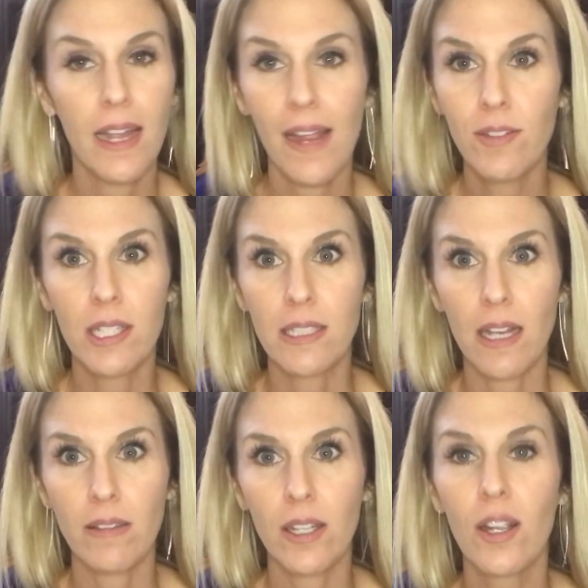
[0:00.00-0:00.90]
Everything's
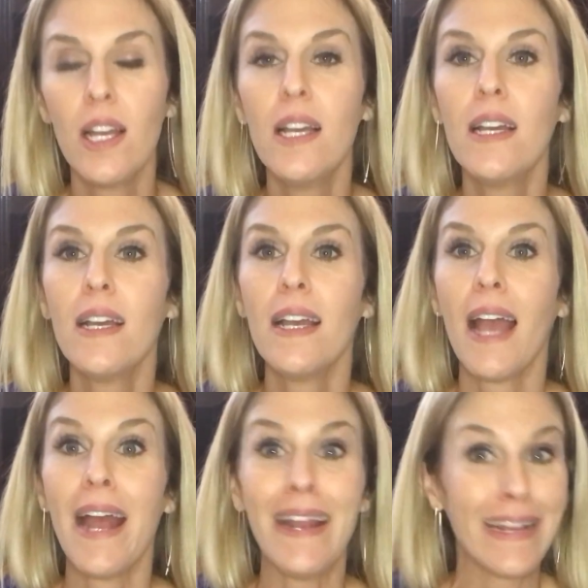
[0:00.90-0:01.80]
out there and